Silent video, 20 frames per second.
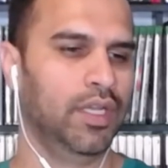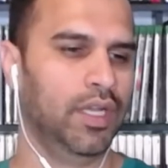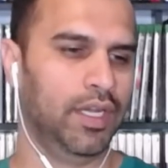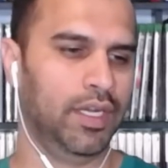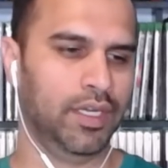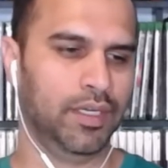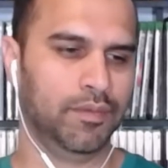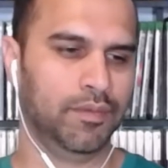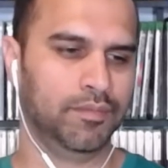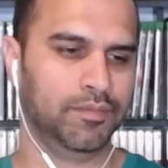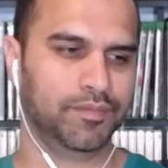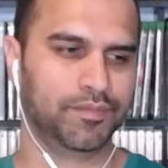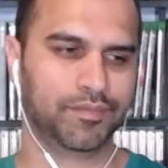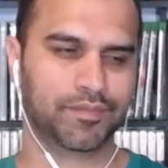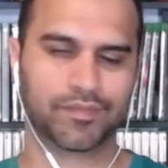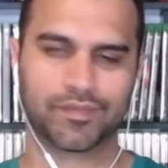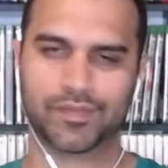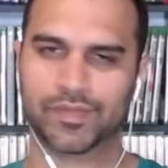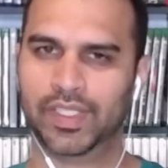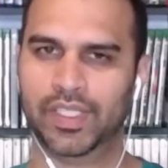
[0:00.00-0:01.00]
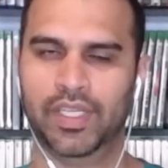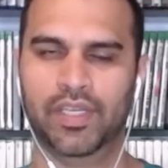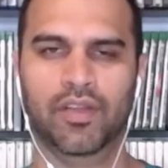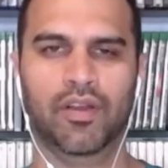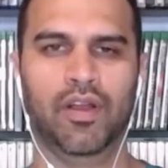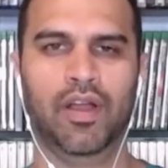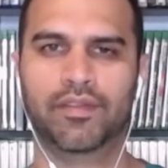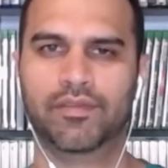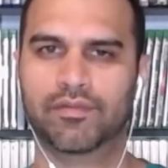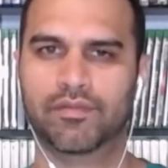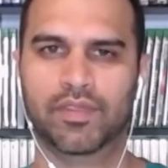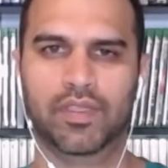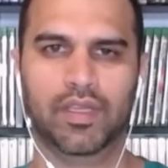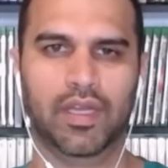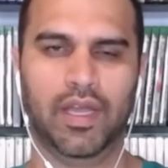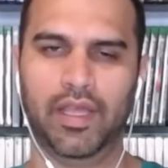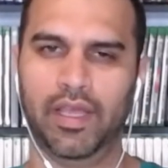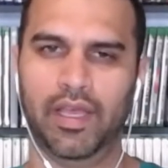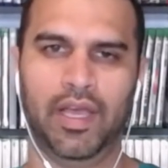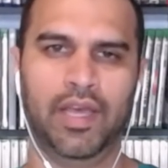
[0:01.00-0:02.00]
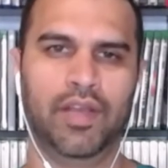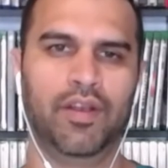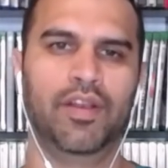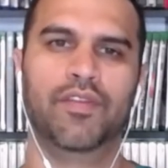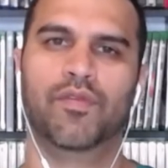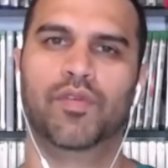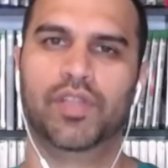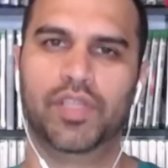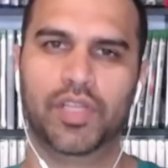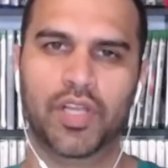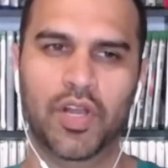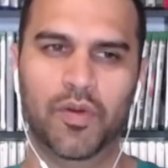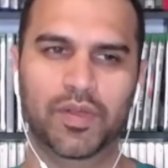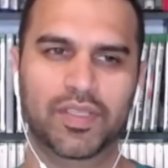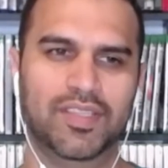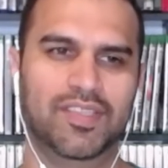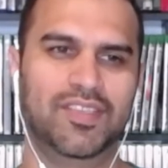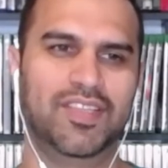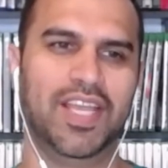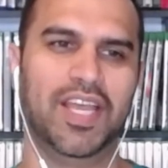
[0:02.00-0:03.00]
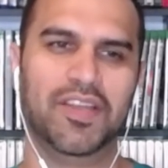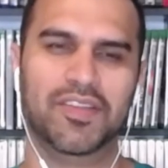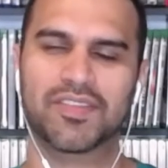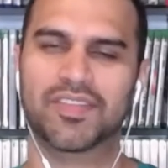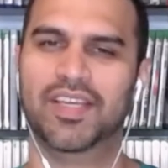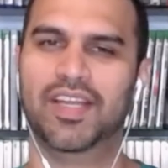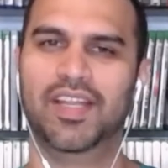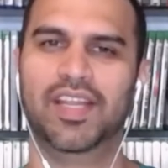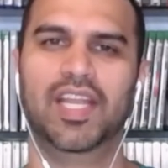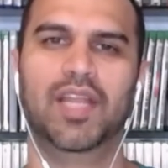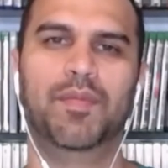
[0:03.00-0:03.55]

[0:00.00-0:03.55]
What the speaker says: I don't even really know what to say outside of that.